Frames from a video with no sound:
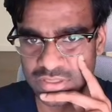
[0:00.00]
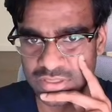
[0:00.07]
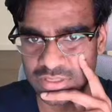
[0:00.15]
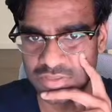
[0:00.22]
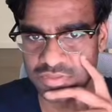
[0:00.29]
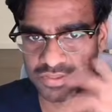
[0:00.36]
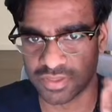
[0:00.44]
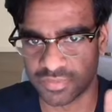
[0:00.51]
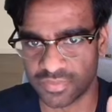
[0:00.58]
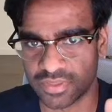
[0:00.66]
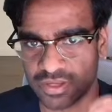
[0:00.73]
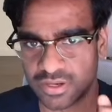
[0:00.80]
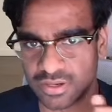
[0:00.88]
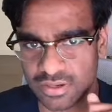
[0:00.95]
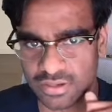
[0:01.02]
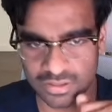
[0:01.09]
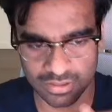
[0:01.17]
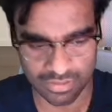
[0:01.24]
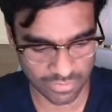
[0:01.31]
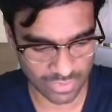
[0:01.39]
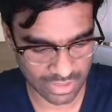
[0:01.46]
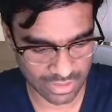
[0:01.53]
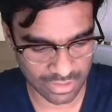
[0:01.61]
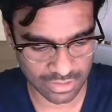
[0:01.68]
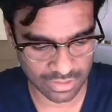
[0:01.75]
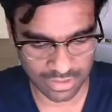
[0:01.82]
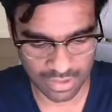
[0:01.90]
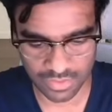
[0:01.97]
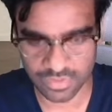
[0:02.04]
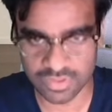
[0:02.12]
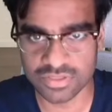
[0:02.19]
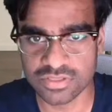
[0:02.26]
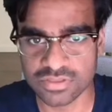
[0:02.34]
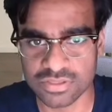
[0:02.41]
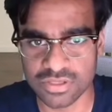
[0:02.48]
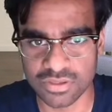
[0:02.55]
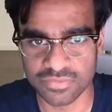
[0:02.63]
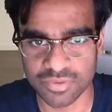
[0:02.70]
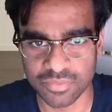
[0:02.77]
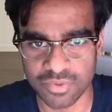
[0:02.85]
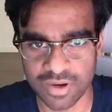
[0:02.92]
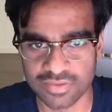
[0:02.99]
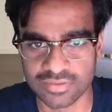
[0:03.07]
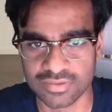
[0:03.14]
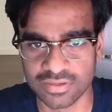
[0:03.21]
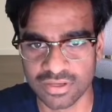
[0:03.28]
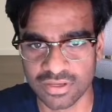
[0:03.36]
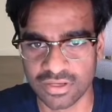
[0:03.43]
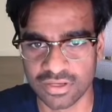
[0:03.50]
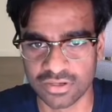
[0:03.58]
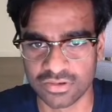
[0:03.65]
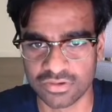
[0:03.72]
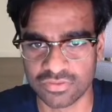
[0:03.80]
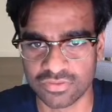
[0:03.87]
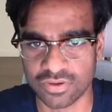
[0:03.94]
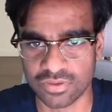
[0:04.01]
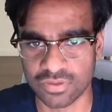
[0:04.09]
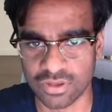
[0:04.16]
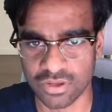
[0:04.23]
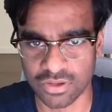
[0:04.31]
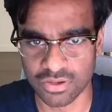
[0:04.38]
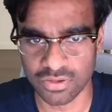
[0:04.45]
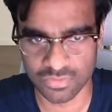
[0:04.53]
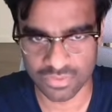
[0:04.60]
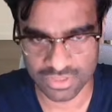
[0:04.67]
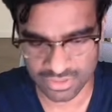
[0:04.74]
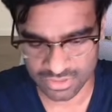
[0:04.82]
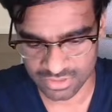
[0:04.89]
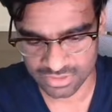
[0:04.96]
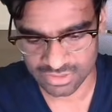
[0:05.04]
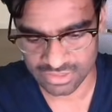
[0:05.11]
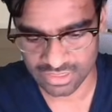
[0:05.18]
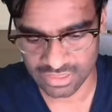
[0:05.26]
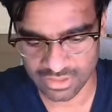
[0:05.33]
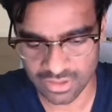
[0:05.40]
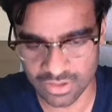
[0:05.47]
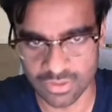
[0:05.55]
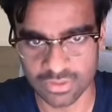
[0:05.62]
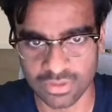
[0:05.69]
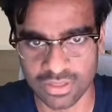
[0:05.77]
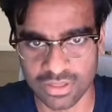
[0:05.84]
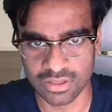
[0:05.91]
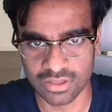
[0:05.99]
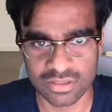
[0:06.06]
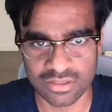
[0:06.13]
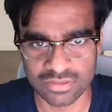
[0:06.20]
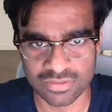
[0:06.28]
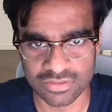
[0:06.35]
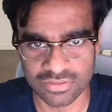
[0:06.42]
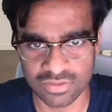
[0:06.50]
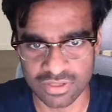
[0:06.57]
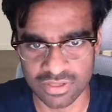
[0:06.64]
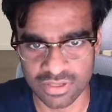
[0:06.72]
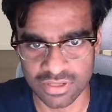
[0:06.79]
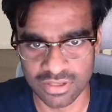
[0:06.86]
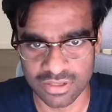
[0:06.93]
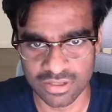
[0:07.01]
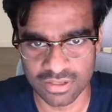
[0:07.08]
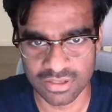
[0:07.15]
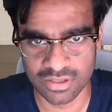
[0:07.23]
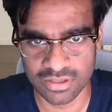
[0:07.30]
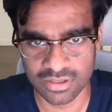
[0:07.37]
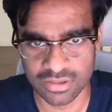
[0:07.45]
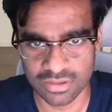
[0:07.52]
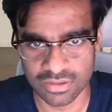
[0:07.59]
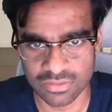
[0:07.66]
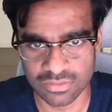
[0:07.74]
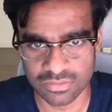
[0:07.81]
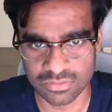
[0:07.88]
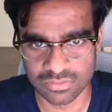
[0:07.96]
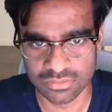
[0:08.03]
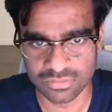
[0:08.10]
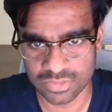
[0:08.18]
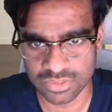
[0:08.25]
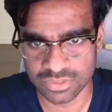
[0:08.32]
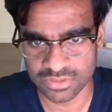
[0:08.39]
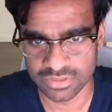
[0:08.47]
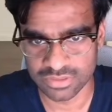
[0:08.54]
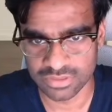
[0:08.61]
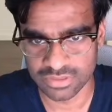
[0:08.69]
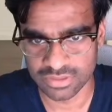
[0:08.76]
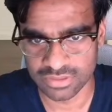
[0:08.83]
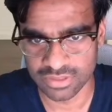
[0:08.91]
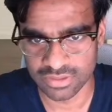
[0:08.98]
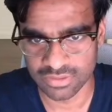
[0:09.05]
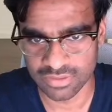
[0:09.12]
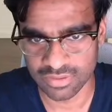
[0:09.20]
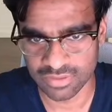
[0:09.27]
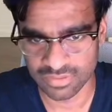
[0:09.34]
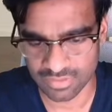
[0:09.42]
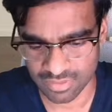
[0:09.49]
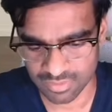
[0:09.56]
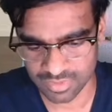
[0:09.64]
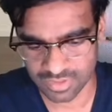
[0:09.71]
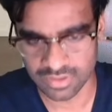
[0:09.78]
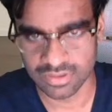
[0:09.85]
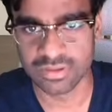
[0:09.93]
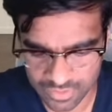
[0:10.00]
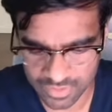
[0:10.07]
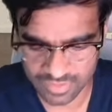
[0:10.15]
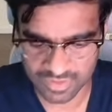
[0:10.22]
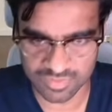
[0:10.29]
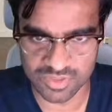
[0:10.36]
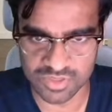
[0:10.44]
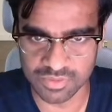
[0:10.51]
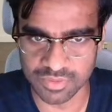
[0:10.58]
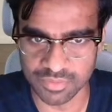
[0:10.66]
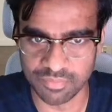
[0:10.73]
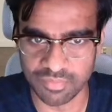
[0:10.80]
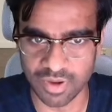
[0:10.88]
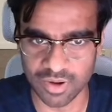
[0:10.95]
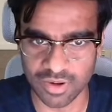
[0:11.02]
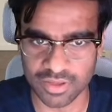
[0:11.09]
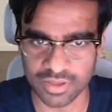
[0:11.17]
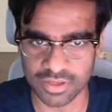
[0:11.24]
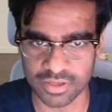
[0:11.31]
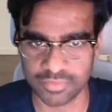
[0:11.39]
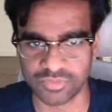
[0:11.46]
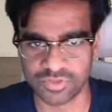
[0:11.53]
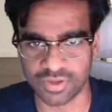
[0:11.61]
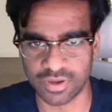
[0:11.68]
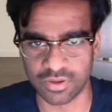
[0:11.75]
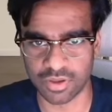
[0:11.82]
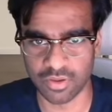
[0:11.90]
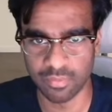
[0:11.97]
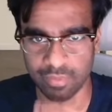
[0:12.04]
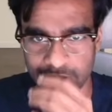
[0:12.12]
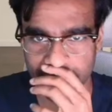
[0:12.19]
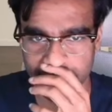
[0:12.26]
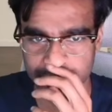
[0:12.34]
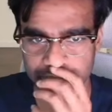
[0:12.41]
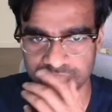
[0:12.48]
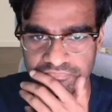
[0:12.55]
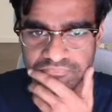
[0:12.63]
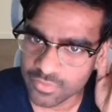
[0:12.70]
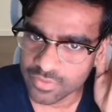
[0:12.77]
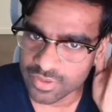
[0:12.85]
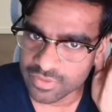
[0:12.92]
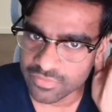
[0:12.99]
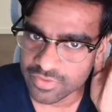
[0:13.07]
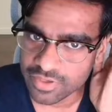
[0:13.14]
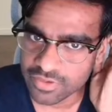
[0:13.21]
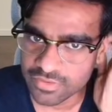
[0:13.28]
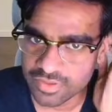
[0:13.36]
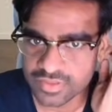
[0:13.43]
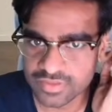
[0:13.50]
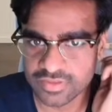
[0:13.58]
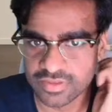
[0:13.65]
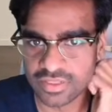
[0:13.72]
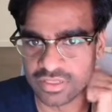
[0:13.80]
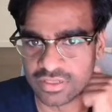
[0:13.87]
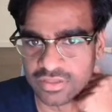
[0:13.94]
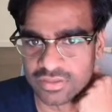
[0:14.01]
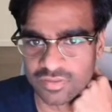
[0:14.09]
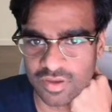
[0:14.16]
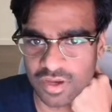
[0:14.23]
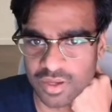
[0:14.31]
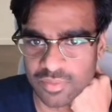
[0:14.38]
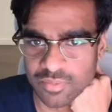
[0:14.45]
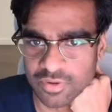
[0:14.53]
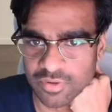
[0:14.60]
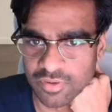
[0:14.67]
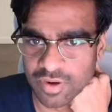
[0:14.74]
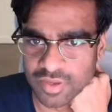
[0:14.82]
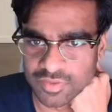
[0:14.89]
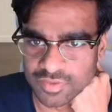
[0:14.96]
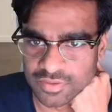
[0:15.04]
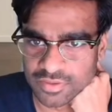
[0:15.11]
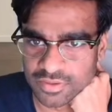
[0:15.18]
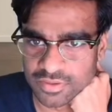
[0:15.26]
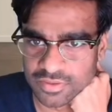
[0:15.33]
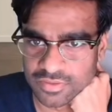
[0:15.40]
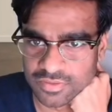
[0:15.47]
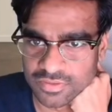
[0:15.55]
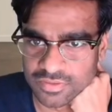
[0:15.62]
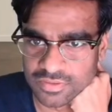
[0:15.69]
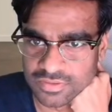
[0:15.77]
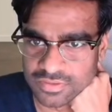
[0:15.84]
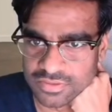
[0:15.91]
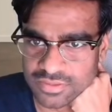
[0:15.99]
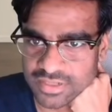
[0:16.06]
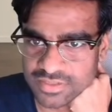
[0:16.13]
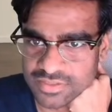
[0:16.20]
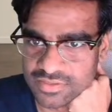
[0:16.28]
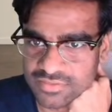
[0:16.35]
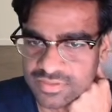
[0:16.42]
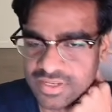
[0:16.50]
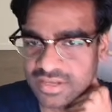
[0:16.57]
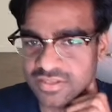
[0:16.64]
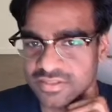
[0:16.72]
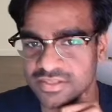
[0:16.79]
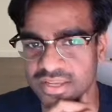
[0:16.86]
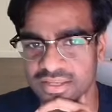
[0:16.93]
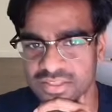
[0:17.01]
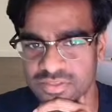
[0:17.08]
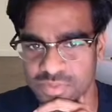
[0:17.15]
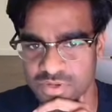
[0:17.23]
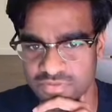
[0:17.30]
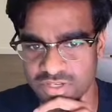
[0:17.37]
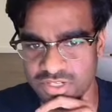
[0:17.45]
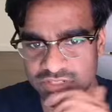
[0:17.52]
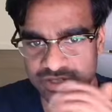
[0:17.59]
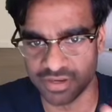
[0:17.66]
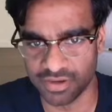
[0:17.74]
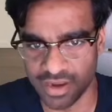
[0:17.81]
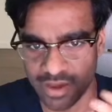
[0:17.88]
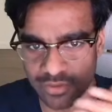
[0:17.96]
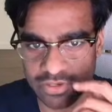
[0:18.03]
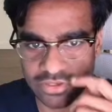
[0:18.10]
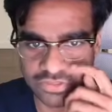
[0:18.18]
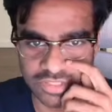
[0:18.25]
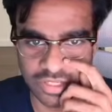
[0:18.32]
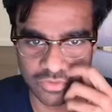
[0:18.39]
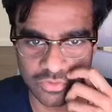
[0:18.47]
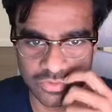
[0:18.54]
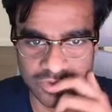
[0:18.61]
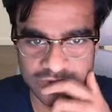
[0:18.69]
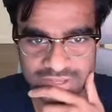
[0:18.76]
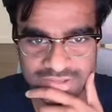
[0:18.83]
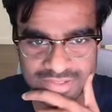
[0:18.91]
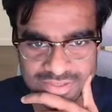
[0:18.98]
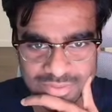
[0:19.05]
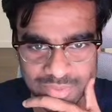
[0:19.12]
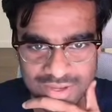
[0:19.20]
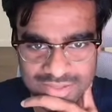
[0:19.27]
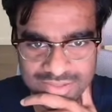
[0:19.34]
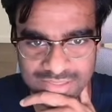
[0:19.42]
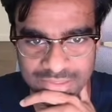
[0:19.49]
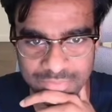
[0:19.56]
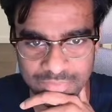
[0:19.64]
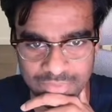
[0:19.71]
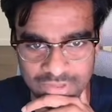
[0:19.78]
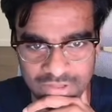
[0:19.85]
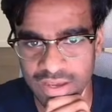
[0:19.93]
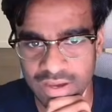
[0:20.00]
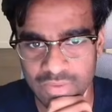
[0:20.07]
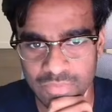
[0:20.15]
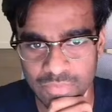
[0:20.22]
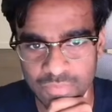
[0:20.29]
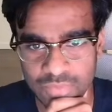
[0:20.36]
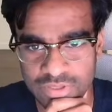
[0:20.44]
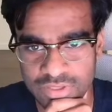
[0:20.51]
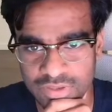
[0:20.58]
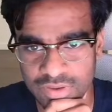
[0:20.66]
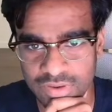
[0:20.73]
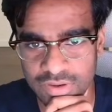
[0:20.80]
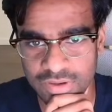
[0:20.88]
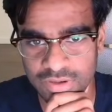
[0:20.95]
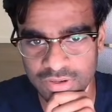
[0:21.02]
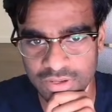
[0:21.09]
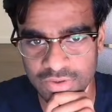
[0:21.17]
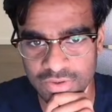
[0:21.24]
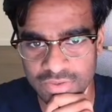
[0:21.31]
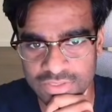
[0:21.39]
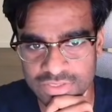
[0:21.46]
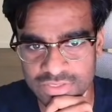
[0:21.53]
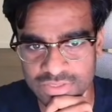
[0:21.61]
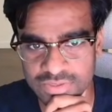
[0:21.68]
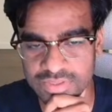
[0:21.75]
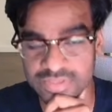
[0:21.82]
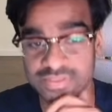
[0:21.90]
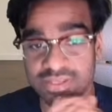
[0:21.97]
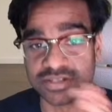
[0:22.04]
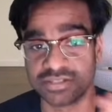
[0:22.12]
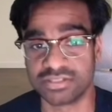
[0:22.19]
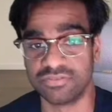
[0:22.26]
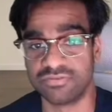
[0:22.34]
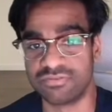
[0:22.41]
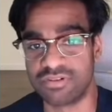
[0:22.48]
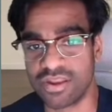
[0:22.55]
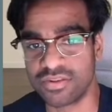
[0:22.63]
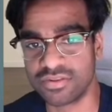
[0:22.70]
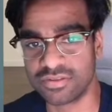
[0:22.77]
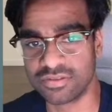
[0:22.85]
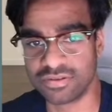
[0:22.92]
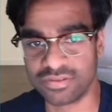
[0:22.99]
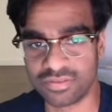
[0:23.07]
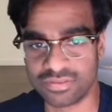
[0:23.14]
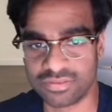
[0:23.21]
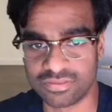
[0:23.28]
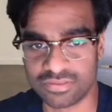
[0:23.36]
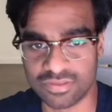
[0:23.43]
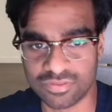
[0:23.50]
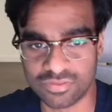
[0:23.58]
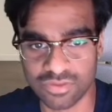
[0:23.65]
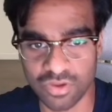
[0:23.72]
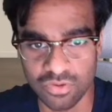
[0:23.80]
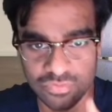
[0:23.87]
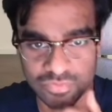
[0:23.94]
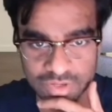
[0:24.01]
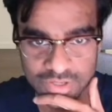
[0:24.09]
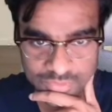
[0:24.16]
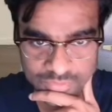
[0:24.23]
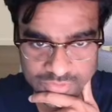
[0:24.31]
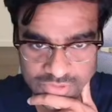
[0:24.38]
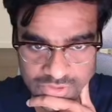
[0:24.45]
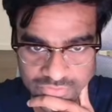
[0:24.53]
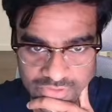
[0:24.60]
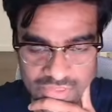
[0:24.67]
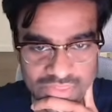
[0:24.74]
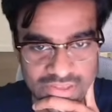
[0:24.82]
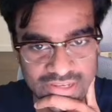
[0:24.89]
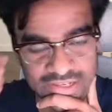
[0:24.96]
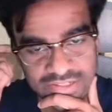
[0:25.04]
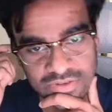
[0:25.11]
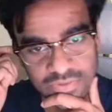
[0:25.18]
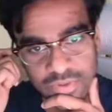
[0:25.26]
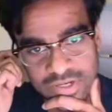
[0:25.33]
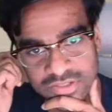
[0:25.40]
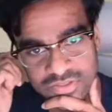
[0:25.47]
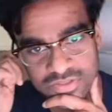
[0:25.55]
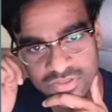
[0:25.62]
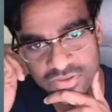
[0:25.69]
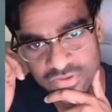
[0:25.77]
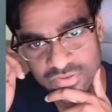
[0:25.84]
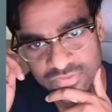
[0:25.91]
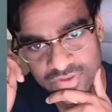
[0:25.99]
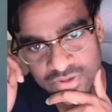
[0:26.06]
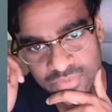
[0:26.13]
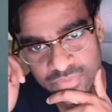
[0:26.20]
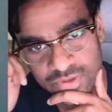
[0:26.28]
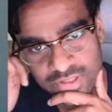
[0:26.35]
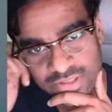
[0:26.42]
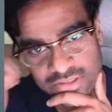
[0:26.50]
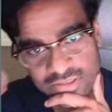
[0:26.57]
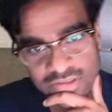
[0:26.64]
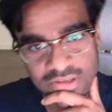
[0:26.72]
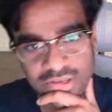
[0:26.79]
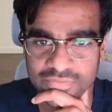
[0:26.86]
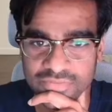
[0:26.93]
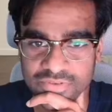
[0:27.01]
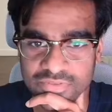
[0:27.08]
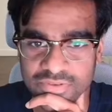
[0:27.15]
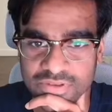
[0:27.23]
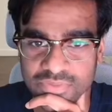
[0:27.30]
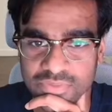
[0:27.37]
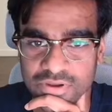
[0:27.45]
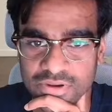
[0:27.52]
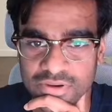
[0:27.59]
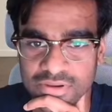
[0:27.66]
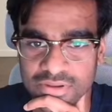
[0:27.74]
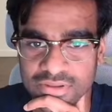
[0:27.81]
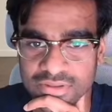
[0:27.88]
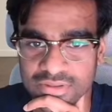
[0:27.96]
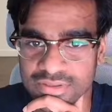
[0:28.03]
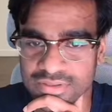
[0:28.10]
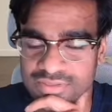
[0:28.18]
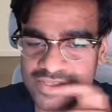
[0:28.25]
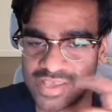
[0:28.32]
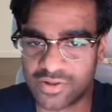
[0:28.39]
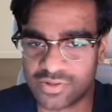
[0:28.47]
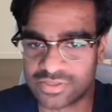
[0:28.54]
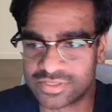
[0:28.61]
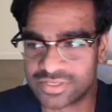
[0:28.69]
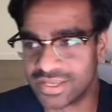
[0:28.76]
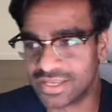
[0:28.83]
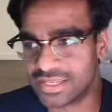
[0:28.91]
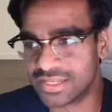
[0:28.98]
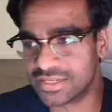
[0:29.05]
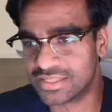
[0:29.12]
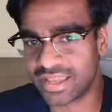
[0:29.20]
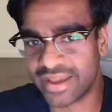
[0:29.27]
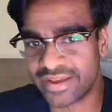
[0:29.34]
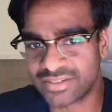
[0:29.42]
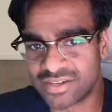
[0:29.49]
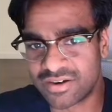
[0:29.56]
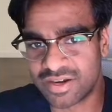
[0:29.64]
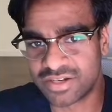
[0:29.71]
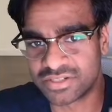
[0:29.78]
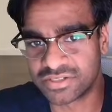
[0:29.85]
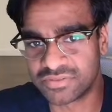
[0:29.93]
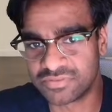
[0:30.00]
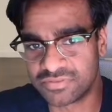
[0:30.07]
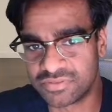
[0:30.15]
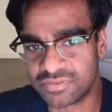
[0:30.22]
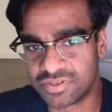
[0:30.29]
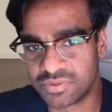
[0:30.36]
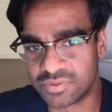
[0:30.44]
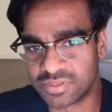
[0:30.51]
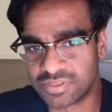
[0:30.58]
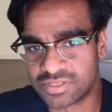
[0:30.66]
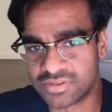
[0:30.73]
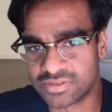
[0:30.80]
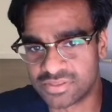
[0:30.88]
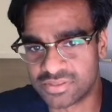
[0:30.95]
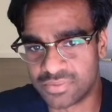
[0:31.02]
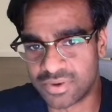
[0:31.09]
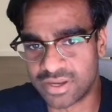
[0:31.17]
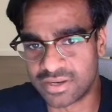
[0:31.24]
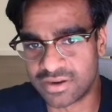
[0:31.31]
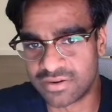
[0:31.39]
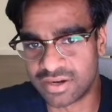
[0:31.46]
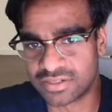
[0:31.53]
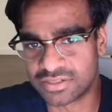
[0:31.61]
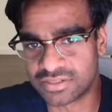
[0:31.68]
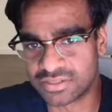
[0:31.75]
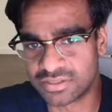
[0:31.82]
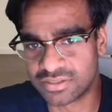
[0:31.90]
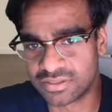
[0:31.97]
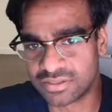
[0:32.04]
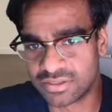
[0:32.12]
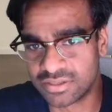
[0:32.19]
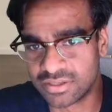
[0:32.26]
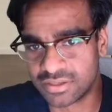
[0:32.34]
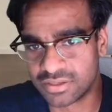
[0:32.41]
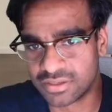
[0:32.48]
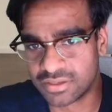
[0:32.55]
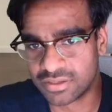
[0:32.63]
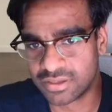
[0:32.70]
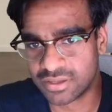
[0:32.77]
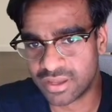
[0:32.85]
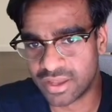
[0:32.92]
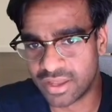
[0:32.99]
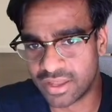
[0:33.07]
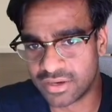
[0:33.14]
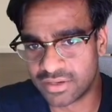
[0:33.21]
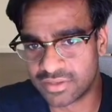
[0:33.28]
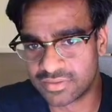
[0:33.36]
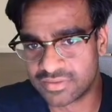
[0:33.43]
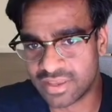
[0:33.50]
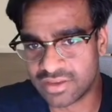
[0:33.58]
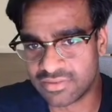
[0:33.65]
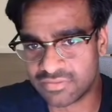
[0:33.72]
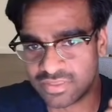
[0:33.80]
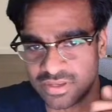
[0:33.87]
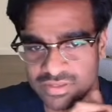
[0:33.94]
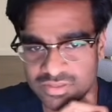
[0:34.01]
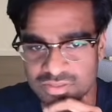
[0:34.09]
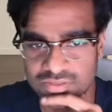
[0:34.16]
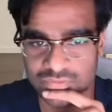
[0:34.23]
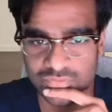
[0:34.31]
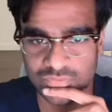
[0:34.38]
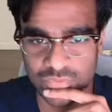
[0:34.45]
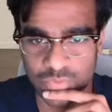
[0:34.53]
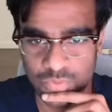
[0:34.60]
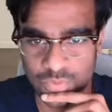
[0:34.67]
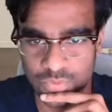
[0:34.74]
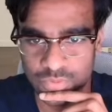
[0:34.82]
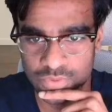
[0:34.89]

This is something we can go into, so if we press Control O, we should see the whole history here. Oh, showing detailed transcript. There seems to be a bug here, so I'll go back. We've increased the time horizon to test if steady state has been reached, and now it looks like all the tests are passing. Now we are going to essentially run the solver, so run the heat equation solver with 51 cells in the X direction, 51 cells in the Y direction, and save this for